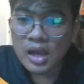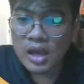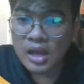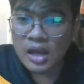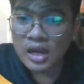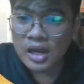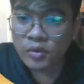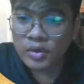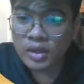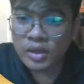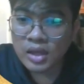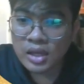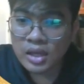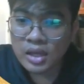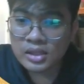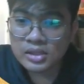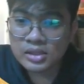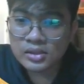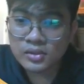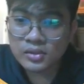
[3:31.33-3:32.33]
allowing
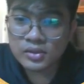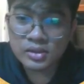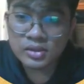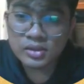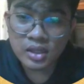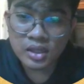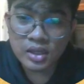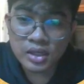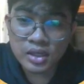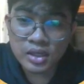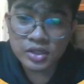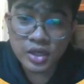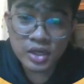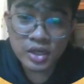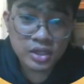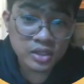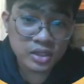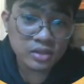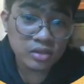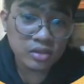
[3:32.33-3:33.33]
us to study
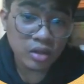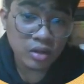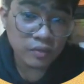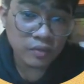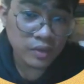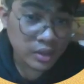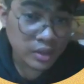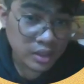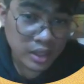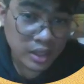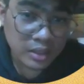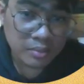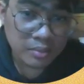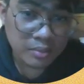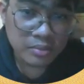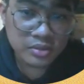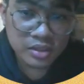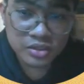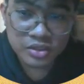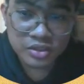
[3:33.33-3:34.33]
changes over time
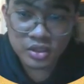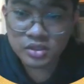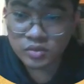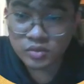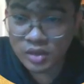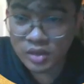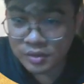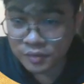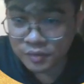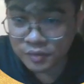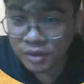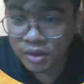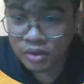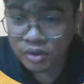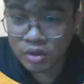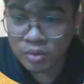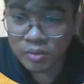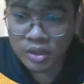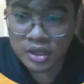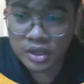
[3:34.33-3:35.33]
such as rainfall
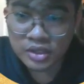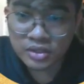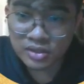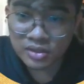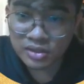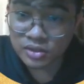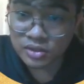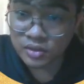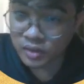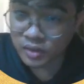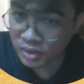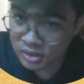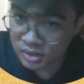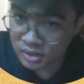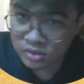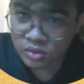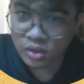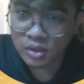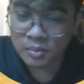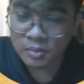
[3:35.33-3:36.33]
accumulation during a
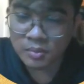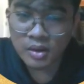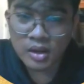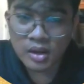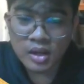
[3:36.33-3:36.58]
storm,